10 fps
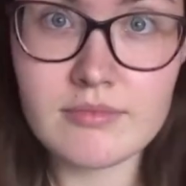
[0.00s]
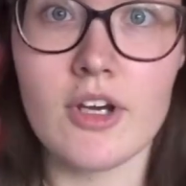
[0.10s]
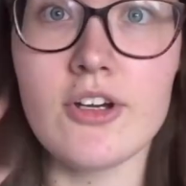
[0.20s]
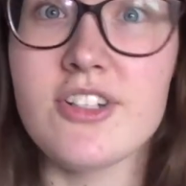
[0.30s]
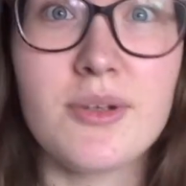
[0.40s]

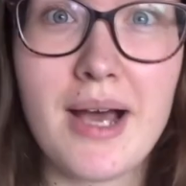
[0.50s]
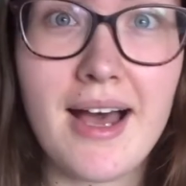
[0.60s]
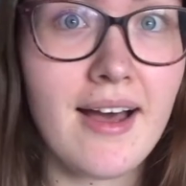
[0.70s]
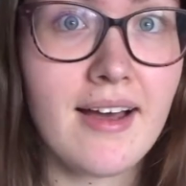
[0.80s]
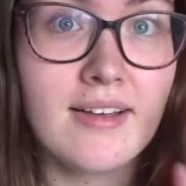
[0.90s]

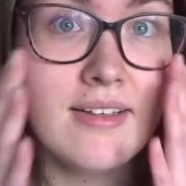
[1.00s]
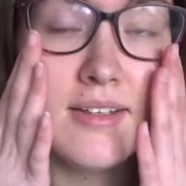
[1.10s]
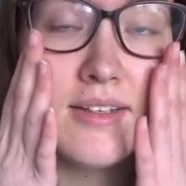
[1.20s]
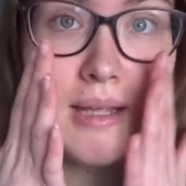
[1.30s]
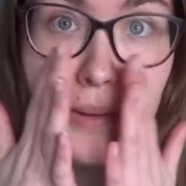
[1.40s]
underwear,
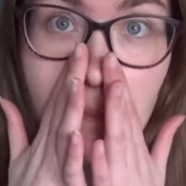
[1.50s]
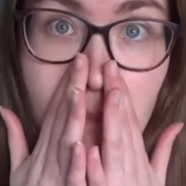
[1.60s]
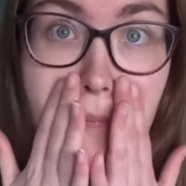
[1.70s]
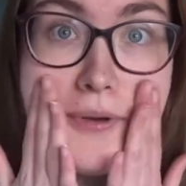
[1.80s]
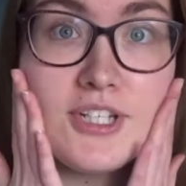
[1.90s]

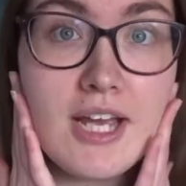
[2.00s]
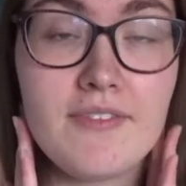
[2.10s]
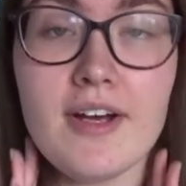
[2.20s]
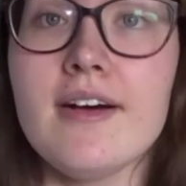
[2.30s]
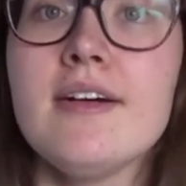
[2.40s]

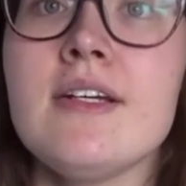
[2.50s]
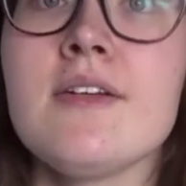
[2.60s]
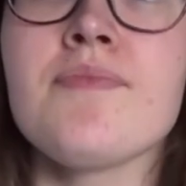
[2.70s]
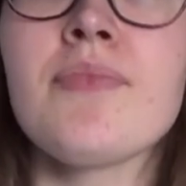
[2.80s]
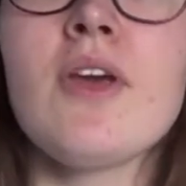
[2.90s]
whichever,
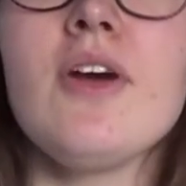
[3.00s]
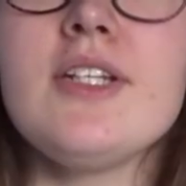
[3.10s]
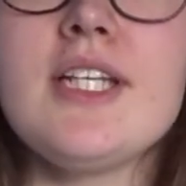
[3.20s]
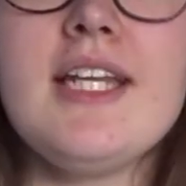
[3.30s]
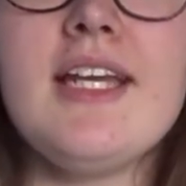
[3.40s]

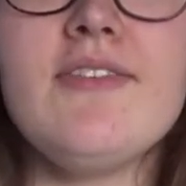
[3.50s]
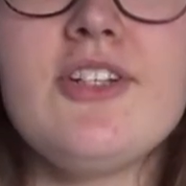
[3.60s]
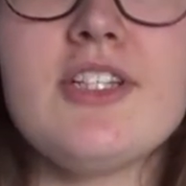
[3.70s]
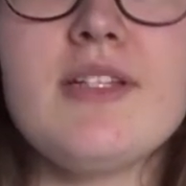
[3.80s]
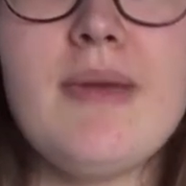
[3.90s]
underneath
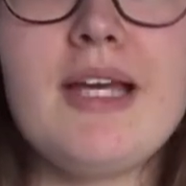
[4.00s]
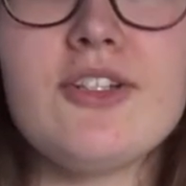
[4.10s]
just to make